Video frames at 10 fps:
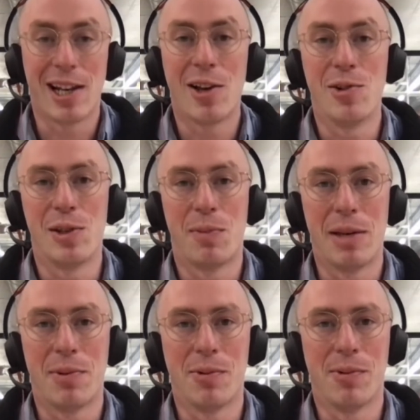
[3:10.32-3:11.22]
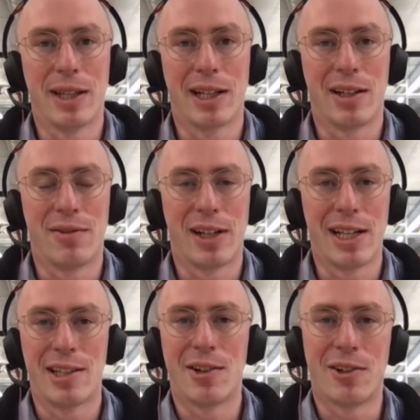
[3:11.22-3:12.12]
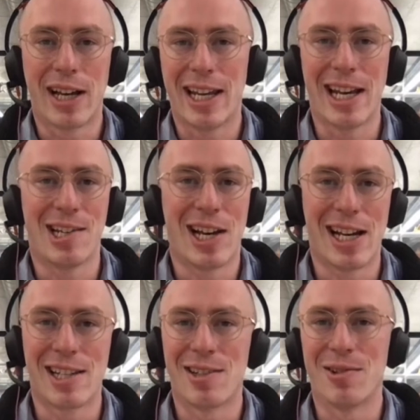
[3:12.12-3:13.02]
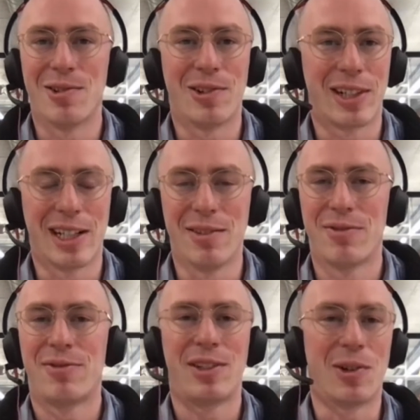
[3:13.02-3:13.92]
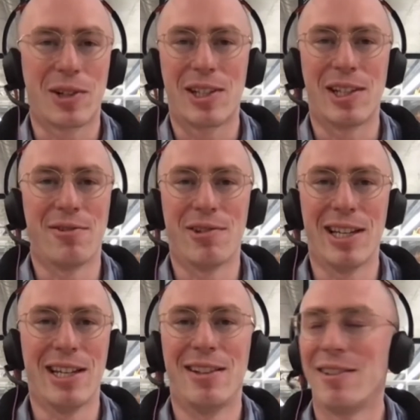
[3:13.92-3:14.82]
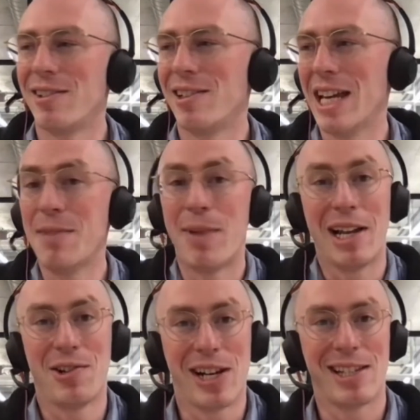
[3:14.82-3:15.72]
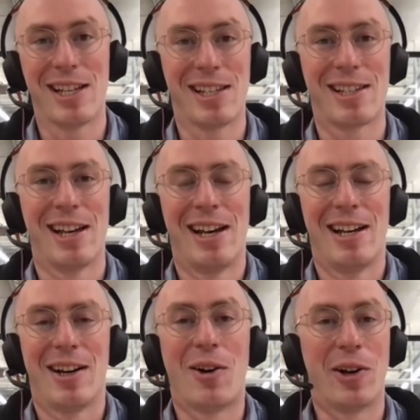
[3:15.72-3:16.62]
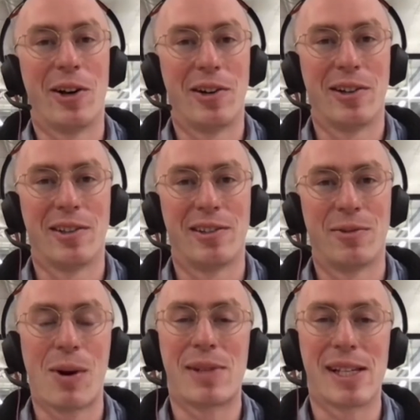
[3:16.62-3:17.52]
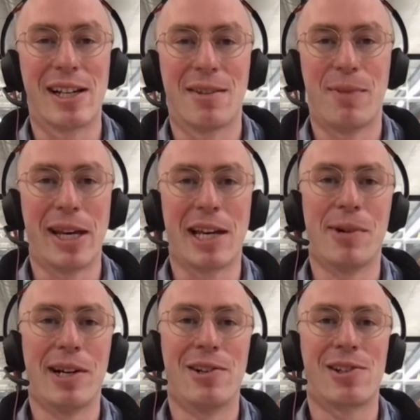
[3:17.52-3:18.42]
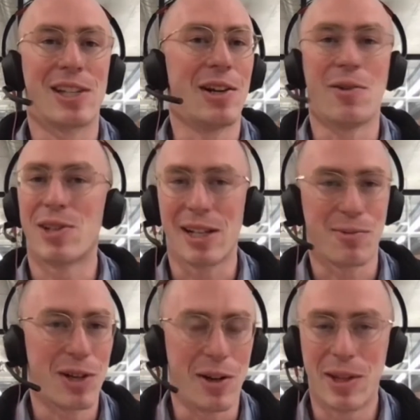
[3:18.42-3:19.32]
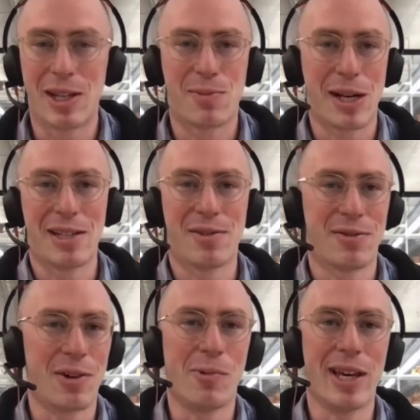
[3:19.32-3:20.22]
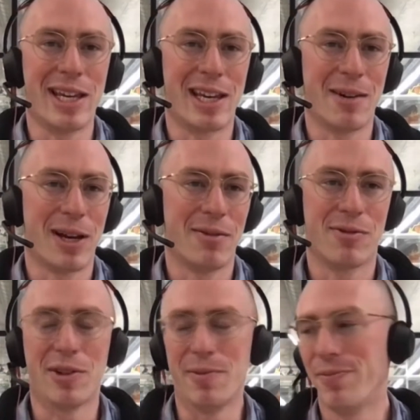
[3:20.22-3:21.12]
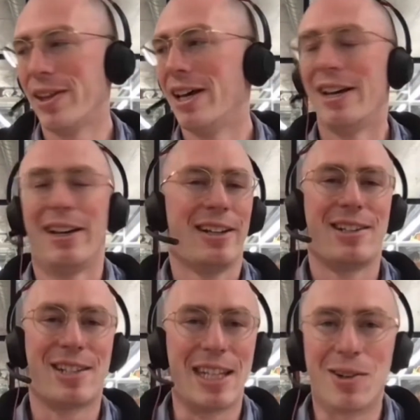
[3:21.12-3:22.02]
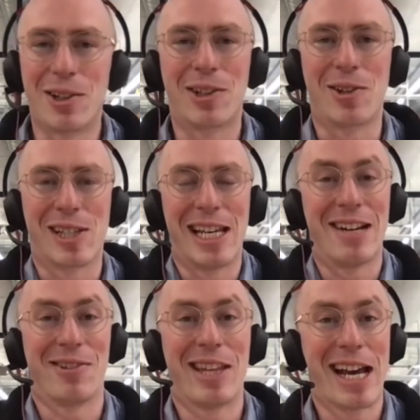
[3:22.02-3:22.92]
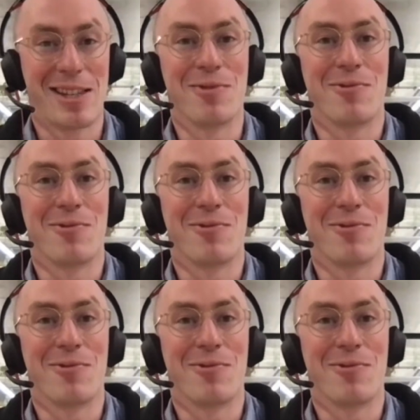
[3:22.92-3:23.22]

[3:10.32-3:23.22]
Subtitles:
loads of people with kind of like .nhs or kind of doctory email addresses on our website making wills. You know, it was like, you know, within the space of a week, it went from just the odd doctor here and there